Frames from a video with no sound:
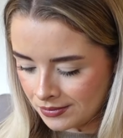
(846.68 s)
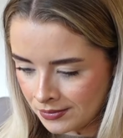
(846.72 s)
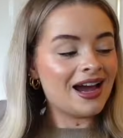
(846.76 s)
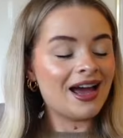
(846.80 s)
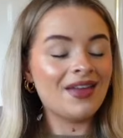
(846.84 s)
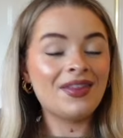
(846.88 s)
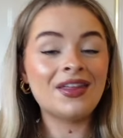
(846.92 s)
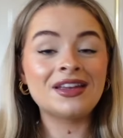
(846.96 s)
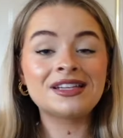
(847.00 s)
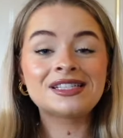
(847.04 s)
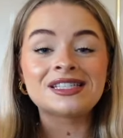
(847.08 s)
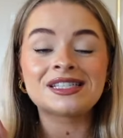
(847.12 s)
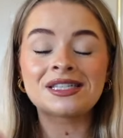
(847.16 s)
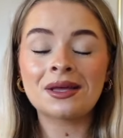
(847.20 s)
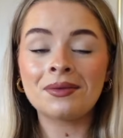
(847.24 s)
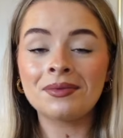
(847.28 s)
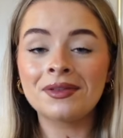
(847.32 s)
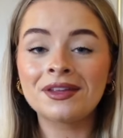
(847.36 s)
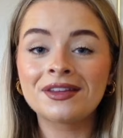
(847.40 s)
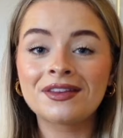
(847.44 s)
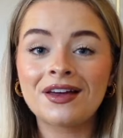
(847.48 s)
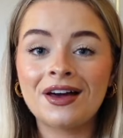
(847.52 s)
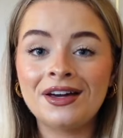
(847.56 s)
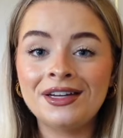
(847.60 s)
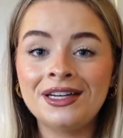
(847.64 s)
And then
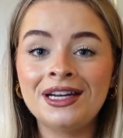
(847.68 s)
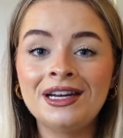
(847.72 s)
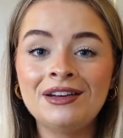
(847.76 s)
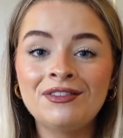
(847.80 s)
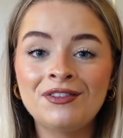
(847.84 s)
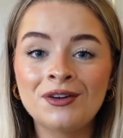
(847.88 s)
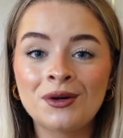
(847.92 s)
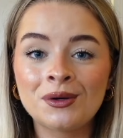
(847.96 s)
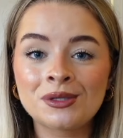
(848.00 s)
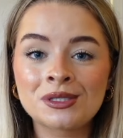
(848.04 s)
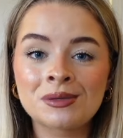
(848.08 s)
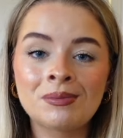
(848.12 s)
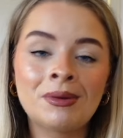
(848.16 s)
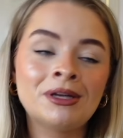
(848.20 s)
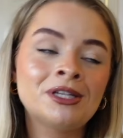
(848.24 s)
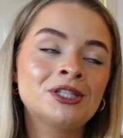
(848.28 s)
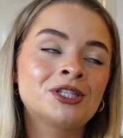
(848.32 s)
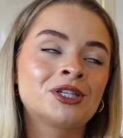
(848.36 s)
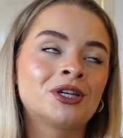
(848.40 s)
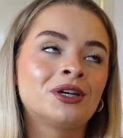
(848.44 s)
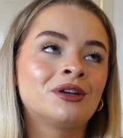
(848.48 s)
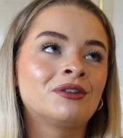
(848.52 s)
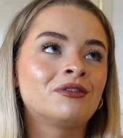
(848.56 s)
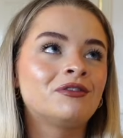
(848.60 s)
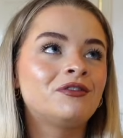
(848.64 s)
something that I nearly forgot to
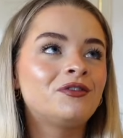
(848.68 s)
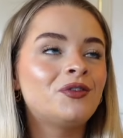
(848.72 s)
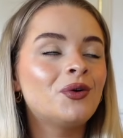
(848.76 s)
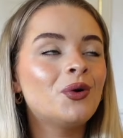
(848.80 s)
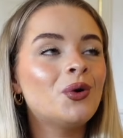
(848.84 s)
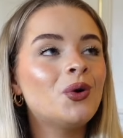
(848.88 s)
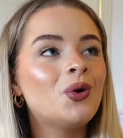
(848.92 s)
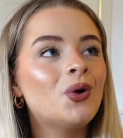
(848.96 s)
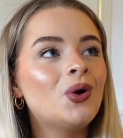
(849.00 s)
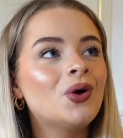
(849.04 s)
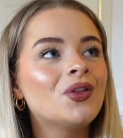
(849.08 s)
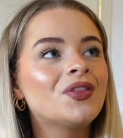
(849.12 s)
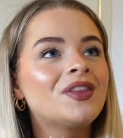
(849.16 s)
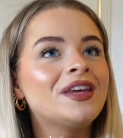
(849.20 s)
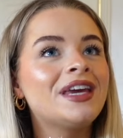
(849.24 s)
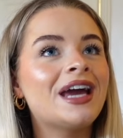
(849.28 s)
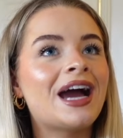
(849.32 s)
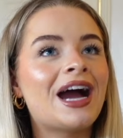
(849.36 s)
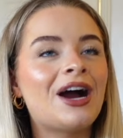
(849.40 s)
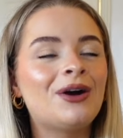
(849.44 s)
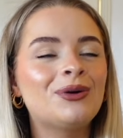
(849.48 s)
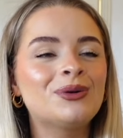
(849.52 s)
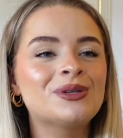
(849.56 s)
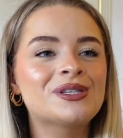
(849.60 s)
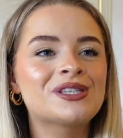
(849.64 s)
mention, for the
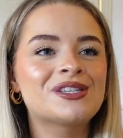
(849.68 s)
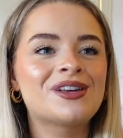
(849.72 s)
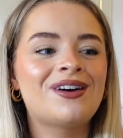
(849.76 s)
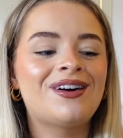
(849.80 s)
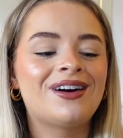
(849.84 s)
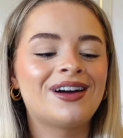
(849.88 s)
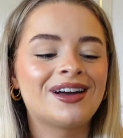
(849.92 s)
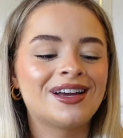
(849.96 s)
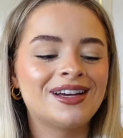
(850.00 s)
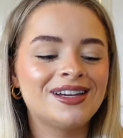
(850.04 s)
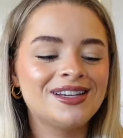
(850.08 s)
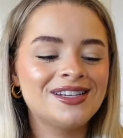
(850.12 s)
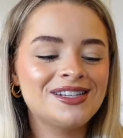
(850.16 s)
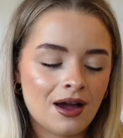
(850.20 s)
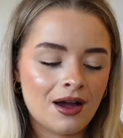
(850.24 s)
outside,